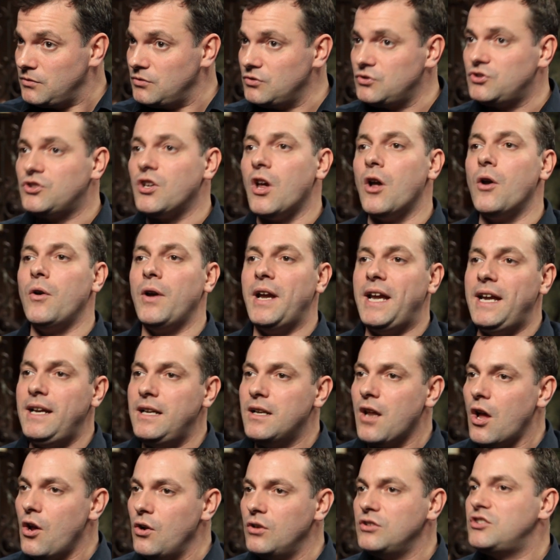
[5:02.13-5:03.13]
So he
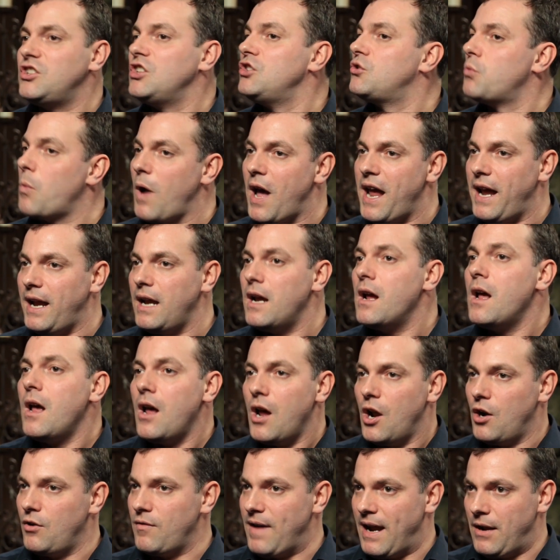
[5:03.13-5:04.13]
knows his way
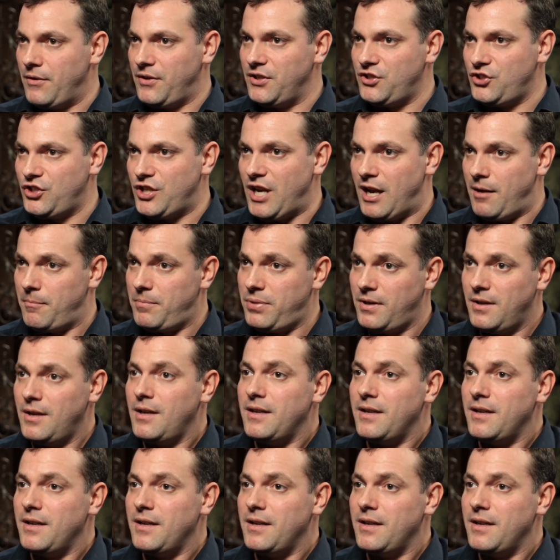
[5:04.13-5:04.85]
around a ship.